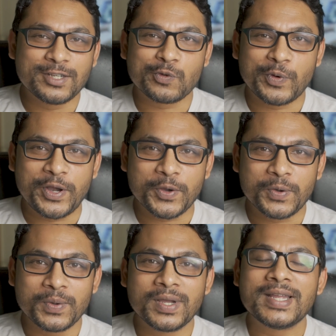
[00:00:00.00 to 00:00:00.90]
this
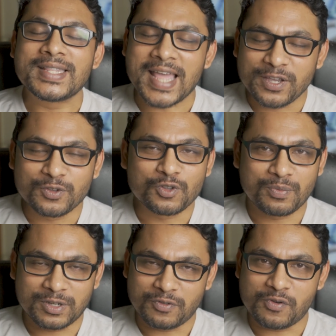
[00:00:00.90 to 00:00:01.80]
video. Thank you so
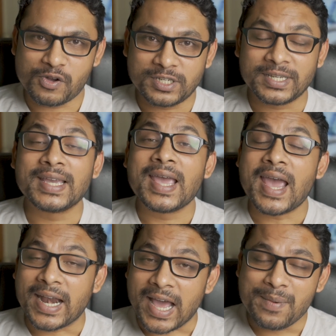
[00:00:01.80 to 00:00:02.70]
much for watching
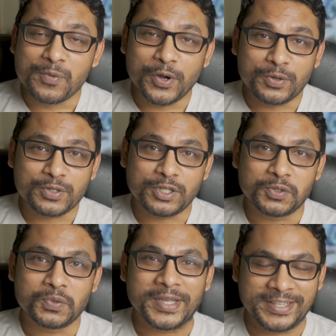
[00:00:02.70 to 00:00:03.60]
and I'm going to see
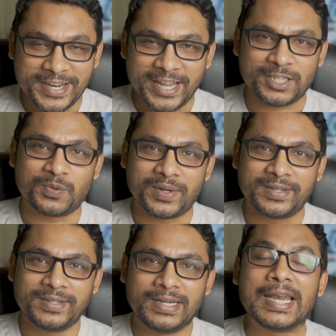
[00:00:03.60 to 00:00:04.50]
you in the next one.
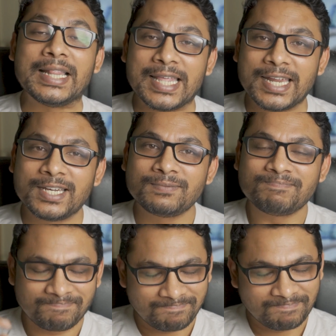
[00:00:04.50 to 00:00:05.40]
Till then,
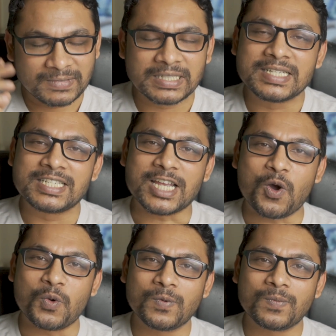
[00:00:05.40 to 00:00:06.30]
ciao.